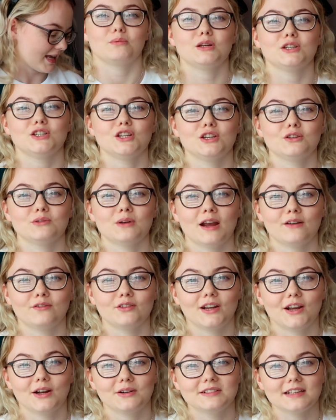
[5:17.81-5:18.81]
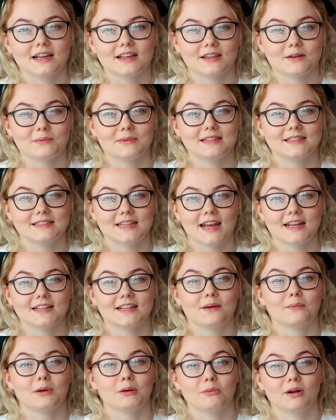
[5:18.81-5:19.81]
We knew every hotel that we stayed
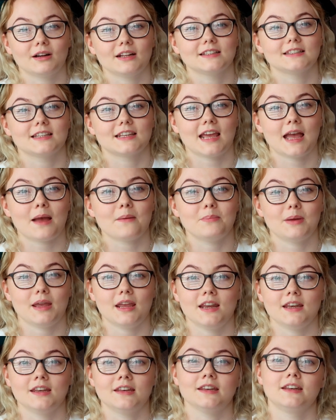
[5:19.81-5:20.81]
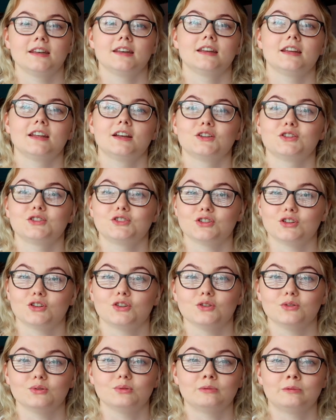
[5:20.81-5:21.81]
at, we wanted to get a pin
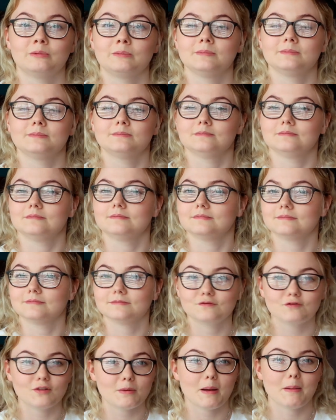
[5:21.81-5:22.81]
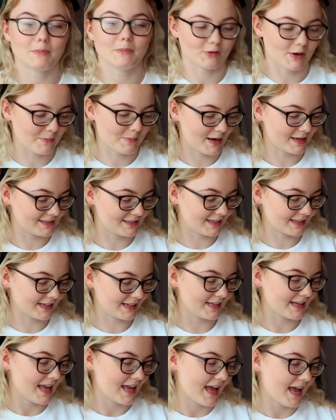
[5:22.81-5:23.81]
to remember it,
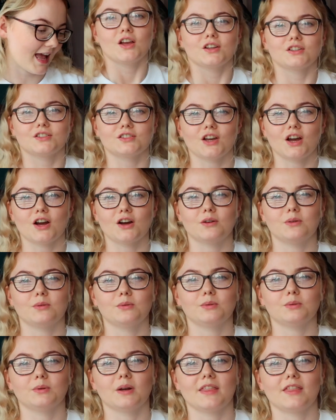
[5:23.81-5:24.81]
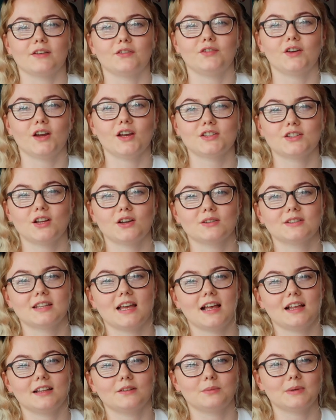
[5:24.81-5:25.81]
basically. So the first
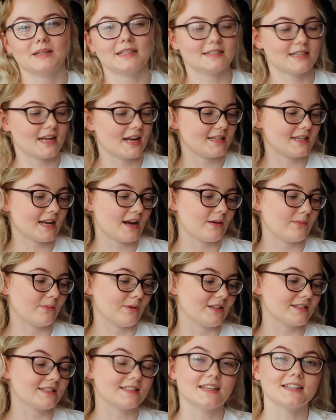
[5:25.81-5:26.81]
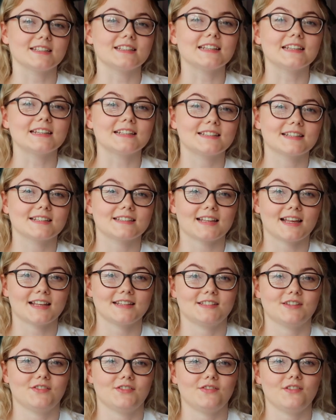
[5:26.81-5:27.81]
hotel we stayed at was Disney's
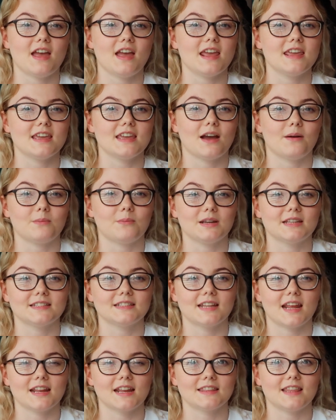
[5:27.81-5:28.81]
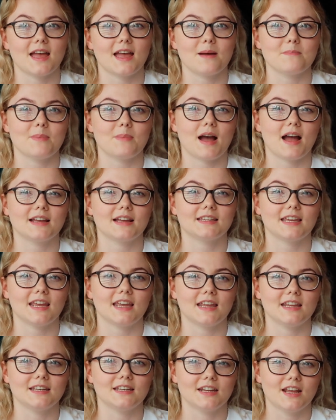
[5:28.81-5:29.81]
Santa Fe, and we stayed there back
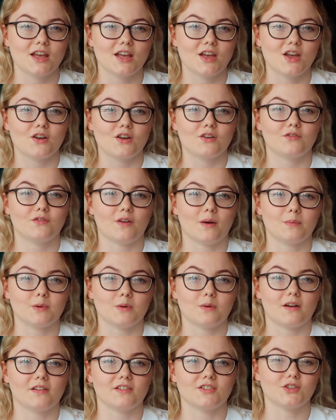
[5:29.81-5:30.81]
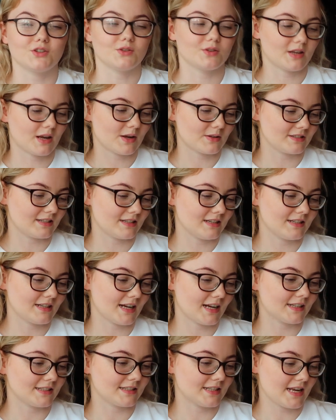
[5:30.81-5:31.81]
in February
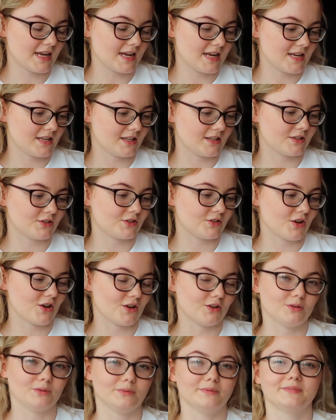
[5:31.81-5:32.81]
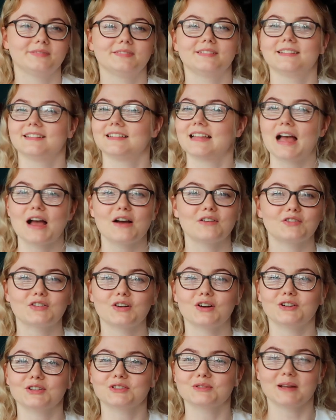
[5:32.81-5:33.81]
2019. So of
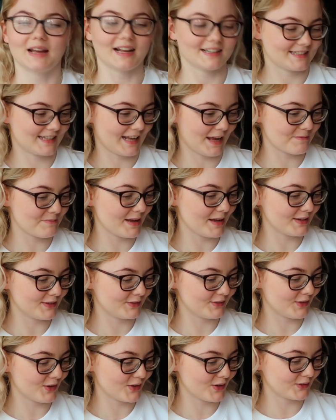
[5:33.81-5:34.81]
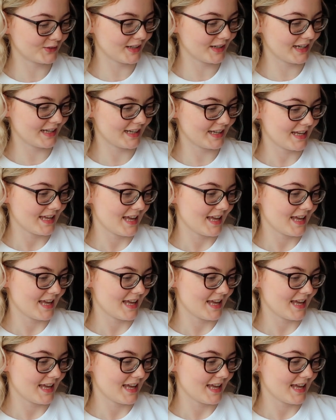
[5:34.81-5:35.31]
course we had to get a pin for it.